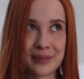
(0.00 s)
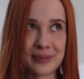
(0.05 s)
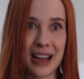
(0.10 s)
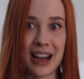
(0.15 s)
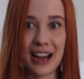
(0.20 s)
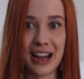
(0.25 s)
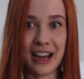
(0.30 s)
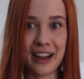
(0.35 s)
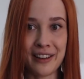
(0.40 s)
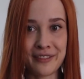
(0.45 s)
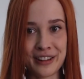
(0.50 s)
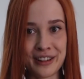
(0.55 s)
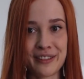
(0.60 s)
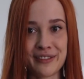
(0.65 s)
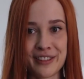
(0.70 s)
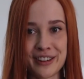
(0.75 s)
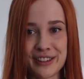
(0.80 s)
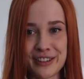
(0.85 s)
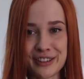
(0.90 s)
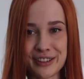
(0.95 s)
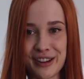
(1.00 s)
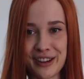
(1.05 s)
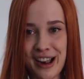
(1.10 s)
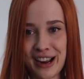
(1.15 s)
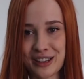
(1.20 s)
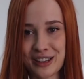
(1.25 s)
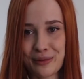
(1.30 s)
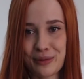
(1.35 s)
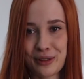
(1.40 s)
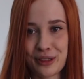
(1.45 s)
I've never
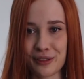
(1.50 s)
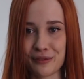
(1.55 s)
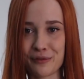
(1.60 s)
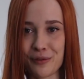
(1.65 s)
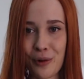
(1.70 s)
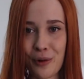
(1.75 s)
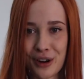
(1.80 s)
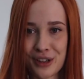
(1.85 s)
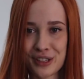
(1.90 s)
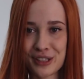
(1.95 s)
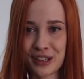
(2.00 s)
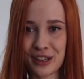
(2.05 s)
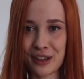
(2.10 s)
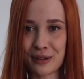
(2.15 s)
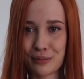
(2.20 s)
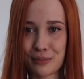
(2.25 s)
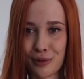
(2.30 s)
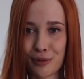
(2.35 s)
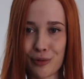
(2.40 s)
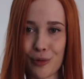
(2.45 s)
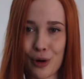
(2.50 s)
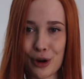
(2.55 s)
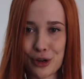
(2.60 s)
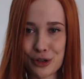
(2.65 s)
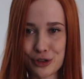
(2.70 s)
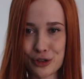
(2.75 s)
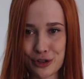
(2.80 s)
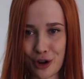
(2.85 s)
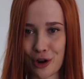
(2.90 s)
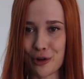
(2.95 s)
interacted with a foreskin before.
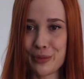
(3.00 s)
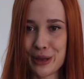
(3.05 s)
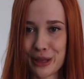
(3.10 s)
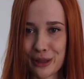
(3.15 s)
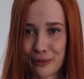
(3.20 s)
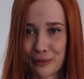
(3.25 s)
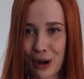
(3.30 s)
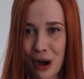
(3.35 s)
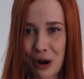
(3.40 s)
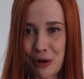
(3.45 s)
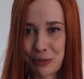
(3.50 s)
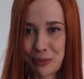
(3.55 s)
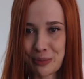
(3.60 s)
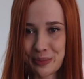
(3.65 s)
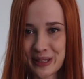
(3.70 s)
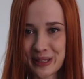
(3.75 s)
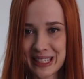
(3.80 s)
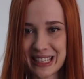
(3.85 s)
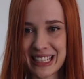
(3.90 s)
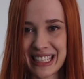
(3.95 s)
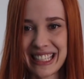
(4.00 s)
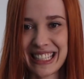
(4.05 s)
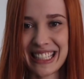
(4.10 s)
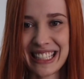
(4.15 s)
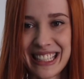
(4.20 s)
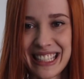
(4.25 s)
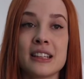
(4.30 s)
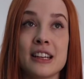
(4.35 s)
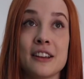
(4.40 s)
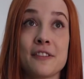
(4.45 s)
Show me the ropes.
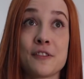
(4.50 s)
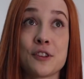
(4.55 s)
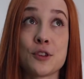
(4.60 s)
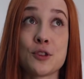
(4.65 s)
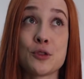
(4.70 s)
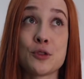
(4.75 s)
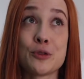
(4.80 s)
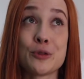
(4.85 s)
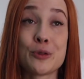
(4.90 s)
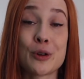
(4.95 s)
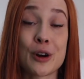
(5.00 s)
If you